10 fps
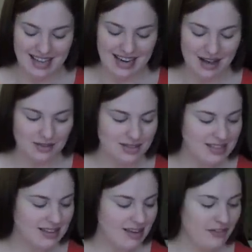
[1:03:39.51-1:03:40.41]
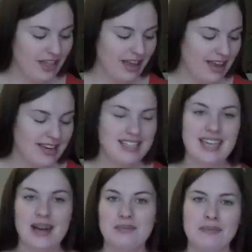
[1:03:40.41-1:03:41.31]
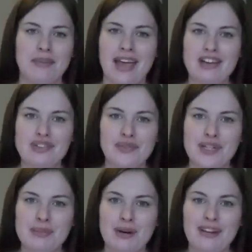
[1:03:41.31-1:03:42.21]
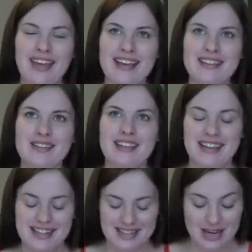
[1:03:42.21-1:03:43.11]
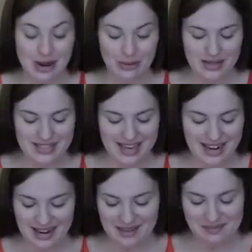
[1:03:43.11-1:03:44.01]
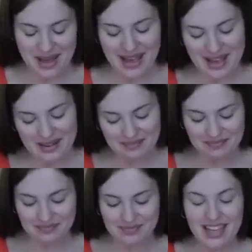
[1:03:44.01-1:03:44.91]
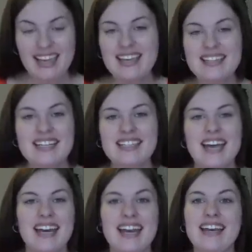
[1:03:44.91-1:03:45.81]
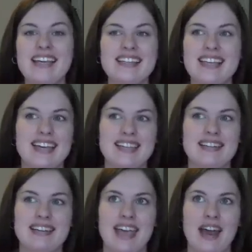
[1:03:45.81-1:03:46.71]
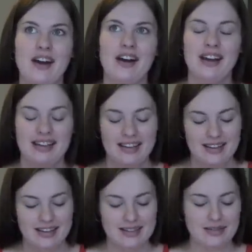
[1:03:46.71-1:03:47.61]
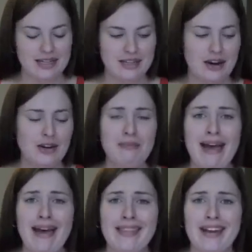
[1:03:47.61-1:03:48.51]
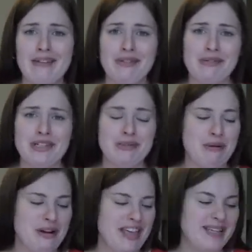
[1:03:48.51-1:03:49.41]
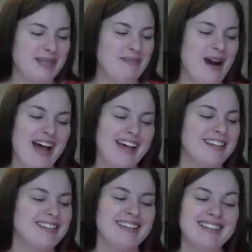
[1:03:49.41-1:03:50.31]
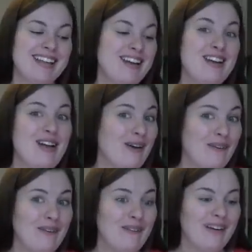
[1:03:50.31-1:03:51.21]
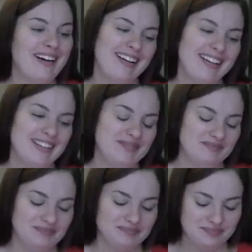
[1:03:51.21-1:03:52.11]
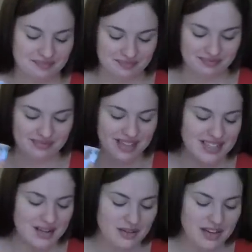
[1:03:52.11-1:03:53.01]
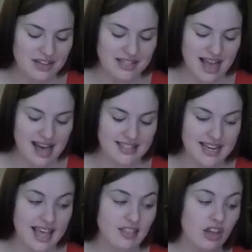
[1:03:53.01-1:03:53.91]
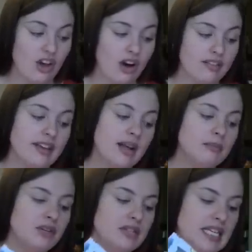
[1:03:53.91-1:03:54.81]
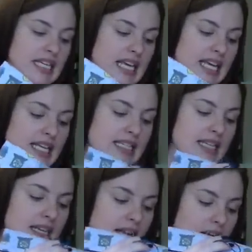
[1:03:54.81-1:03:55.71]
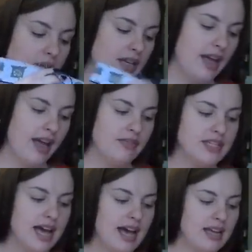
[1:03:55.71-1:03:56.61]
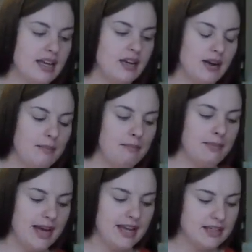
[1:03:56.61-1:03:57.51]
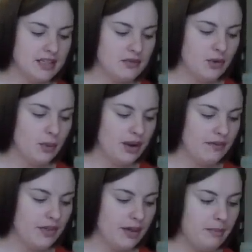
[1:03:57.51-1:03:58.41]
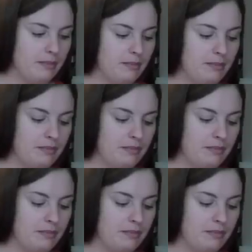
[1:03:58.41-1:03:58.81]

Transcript: And now I feel like I need to get him something else for his birthday so that he doesn't know what he's getting. But he's excited and he said he didn't care. so I was like, are you mad that I ruined your birthday surprise? He said no. So there's that. And the yarn that I'm using is, I don't think I have the tag in here. I might for one of them.